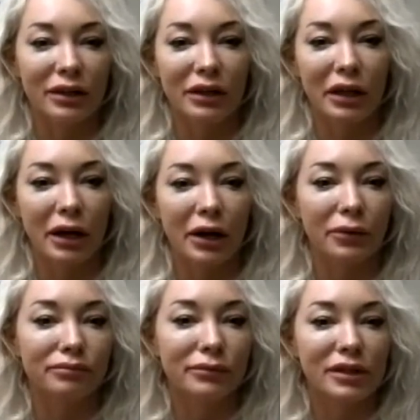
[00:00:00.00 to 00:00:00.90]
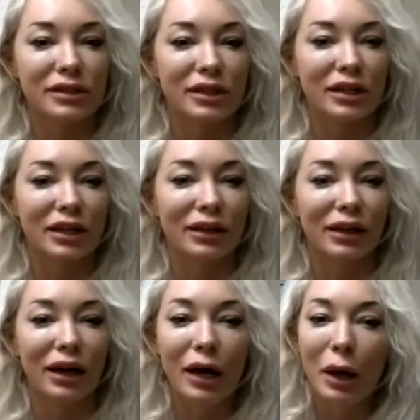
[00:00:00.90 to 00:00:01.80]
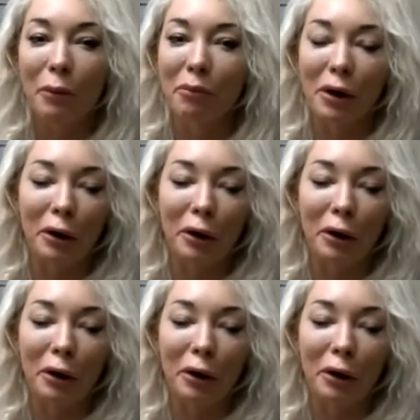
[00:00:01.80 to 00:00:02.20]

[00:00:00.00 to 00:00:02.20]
you know, it's tequila. But